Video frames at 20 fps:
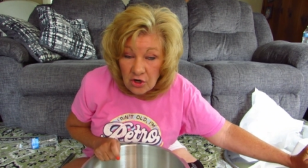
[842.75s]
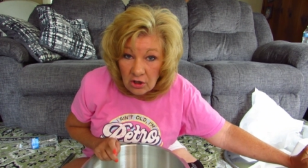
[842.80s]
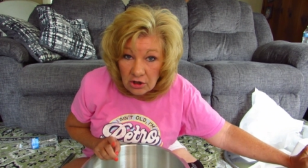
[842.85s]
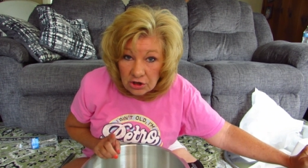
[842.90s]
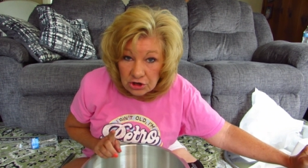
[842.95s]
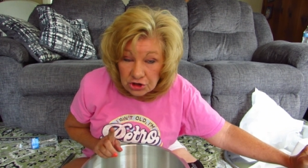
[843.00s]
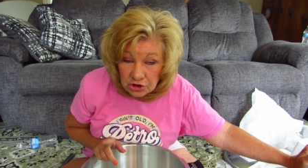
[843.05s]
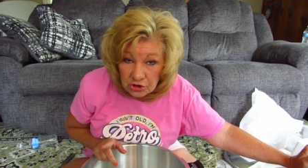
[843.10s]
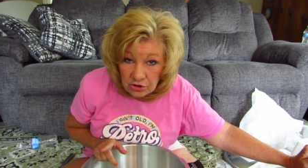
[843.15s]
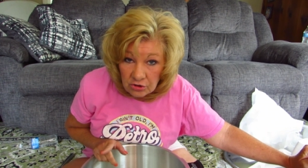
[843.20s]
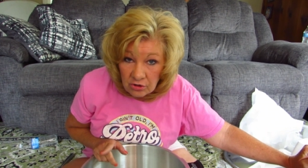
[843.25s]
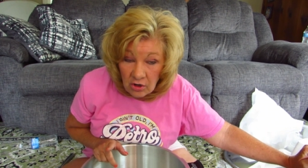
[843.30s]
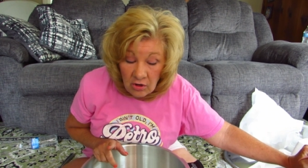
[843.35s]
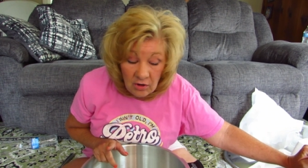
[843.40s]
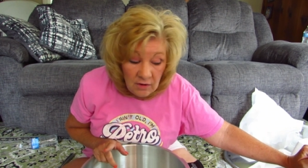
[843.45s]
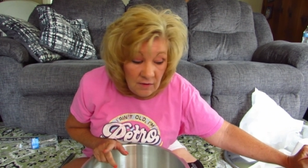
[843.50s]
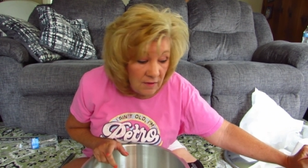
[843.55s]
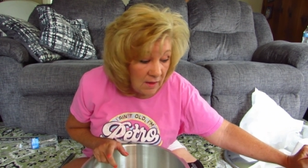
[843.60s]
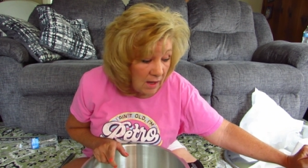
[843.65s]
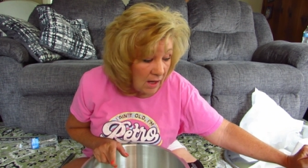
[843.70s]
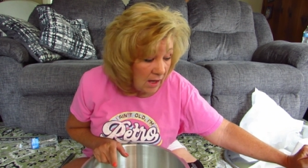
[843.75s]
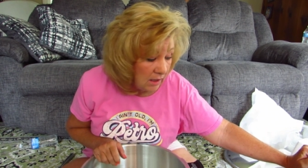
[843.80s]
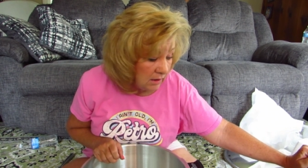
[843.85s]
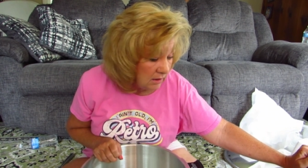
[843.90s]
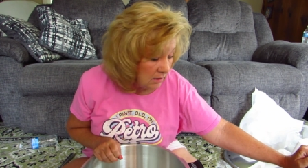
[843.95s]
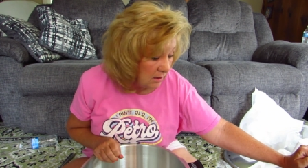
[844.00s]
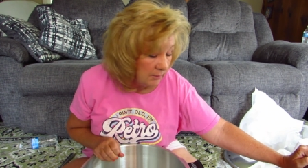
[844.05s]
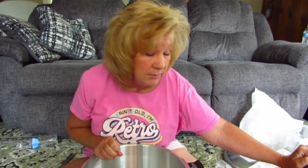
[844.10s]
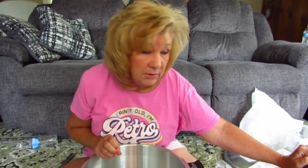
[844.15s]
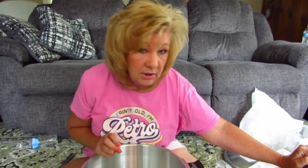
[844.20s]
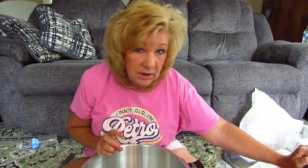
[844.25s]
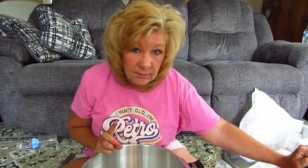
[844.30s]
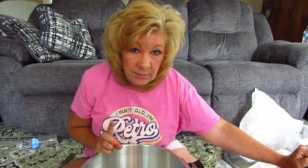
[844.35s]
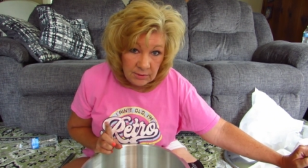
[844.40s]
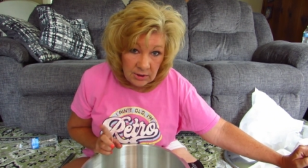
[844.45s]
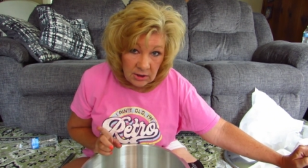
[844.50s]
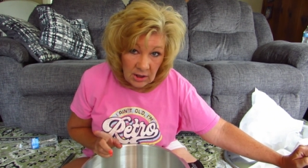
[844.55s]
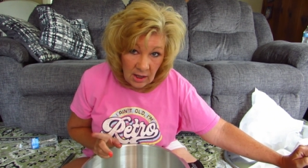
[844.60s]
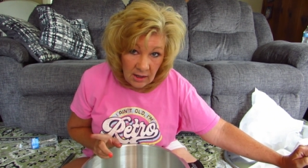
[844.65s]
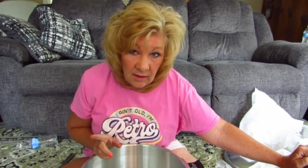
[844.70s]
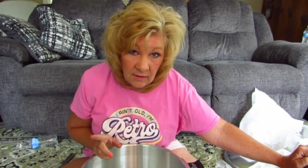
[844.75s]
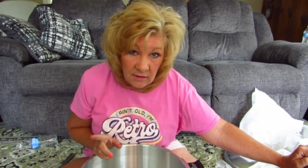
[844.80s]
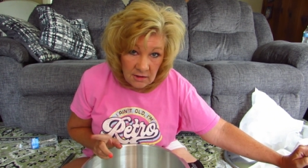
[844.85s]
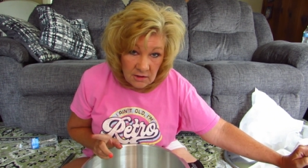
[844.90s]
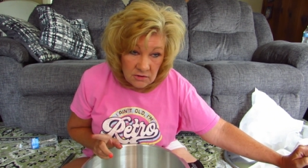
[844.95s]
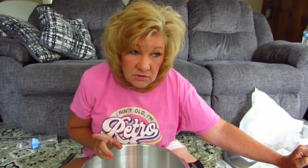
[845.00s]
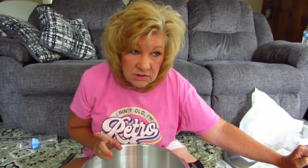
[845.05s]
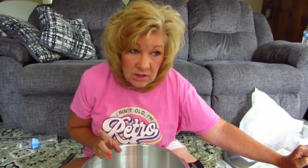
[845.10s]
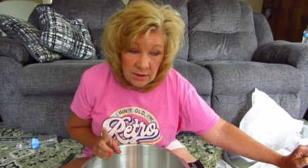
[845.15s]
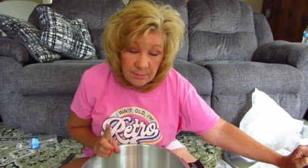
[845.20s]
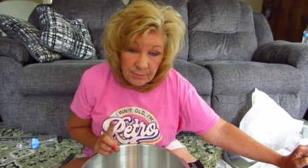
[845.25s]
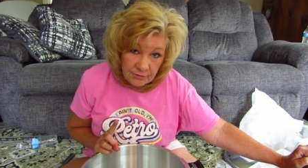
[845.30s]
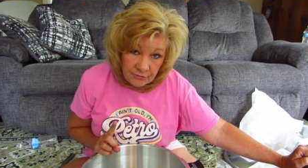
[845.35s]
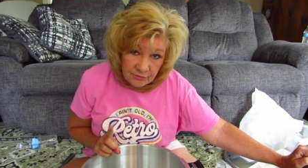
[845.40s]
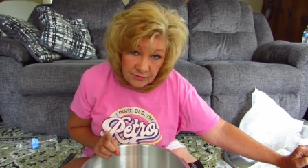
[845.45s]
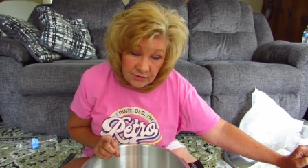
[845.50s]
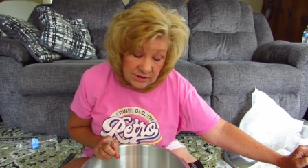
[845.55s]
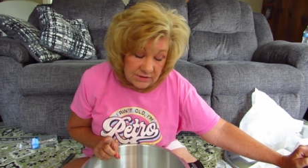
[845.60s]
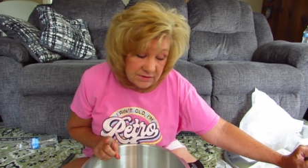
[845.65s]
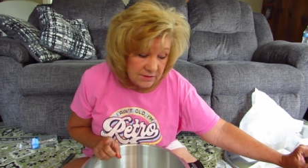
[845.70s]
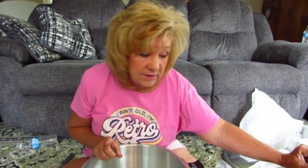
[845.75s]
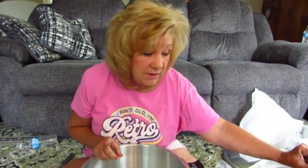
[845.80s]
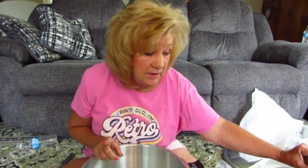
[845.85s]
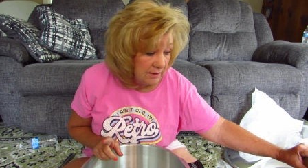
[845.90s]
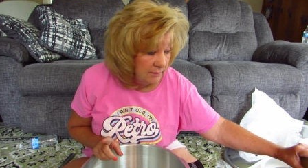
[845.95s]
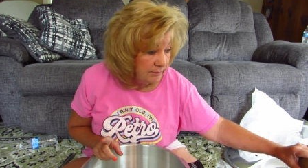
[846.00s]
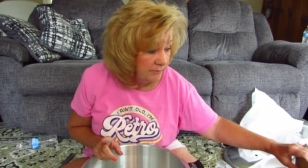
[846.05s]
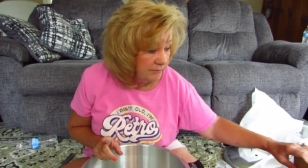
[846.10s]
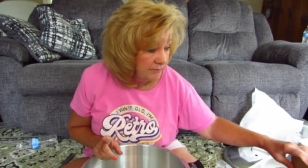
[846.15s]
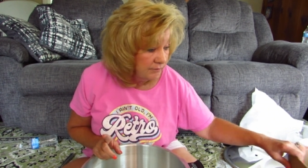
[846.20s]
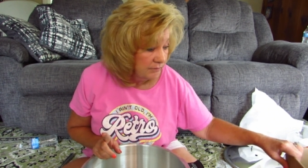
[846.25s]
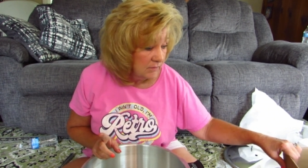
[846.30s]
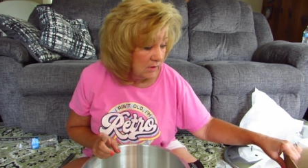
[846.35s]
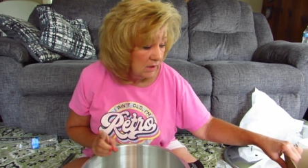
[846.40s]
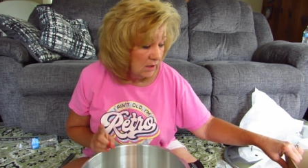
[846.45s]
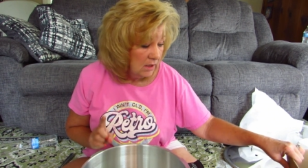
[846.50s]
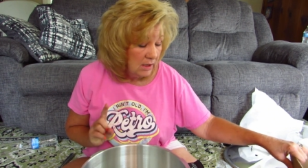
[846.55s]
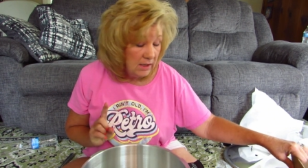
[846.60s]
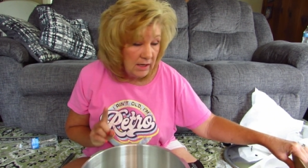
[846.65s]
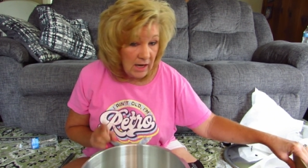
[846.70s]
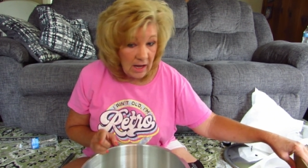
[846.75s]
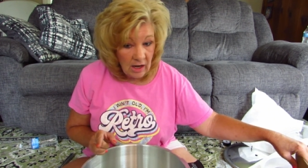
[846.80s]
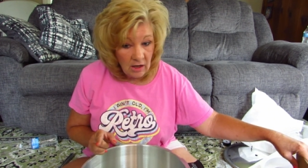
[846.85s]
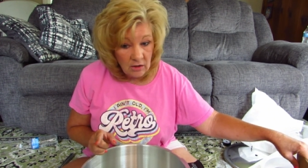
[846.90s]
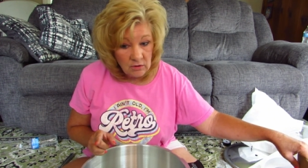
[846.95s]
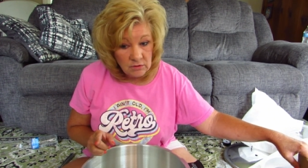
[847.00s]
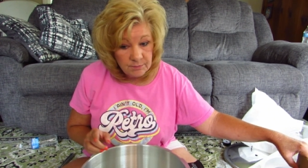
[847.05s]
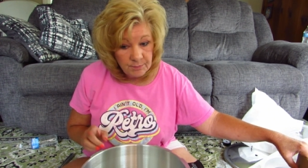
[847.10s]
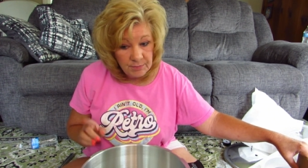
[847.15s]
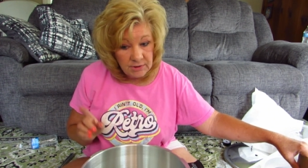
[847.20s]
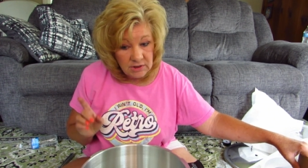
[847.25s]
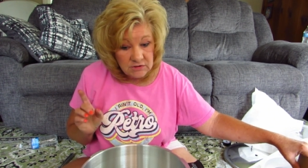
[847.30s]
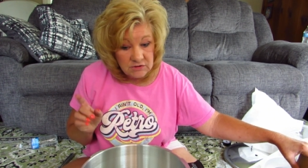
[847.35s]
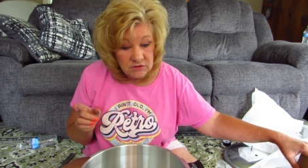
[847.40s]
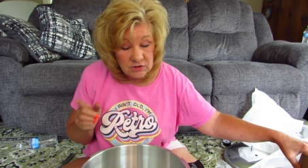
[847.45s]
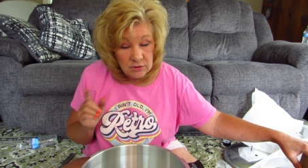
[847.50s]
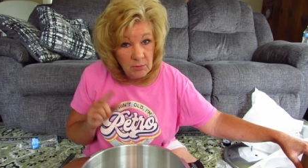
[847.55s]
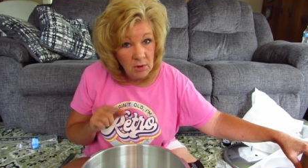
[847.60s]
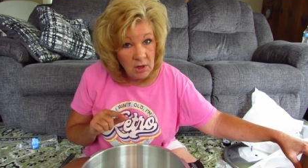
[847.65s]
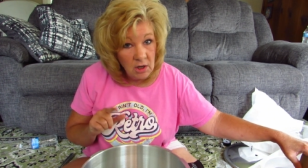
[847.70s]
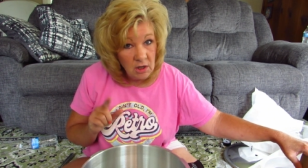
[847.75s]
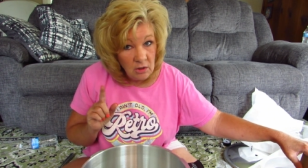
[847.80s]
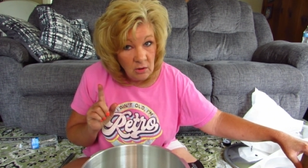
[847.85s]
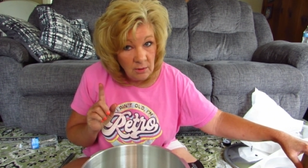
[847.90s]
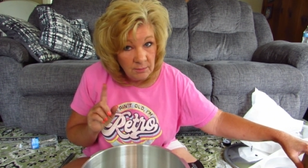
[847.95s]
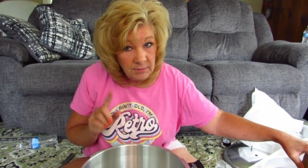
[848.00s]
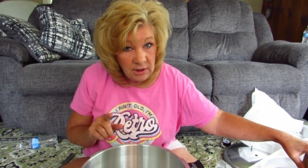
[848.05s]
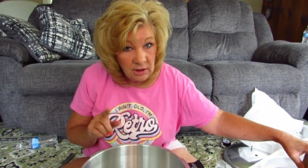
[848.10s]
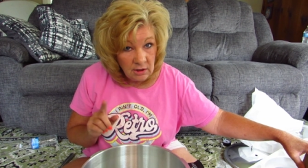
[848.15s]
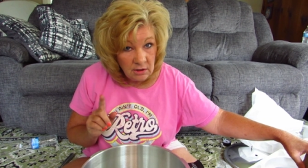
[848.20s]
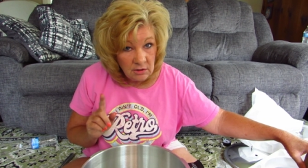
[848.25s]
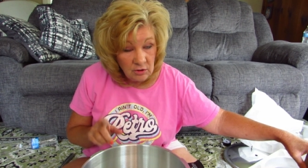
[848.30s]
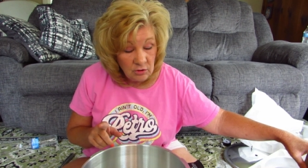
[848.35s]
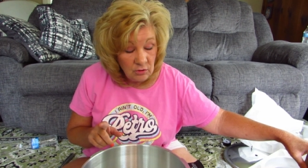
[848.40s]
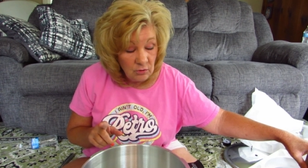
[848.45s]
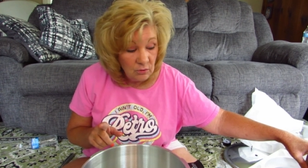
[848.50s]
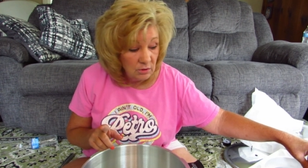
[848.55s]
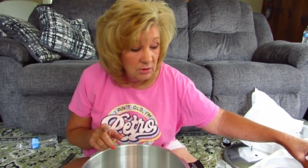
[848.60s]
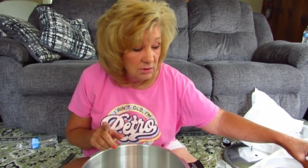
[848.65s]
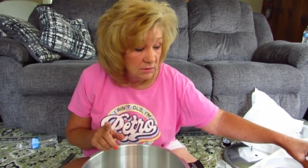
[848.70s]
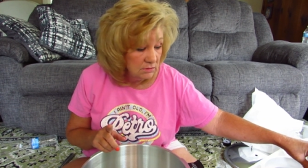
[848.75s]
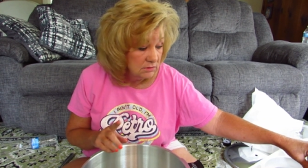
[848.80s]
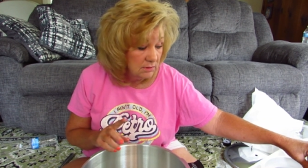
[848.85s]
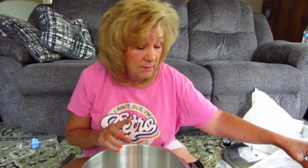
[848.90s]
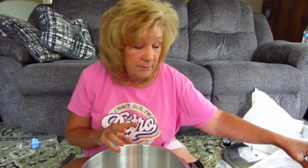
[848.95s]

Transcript: Not sure on that. I'm going to be cutting those up and freezing them now because tomorrow I'm getting the corn.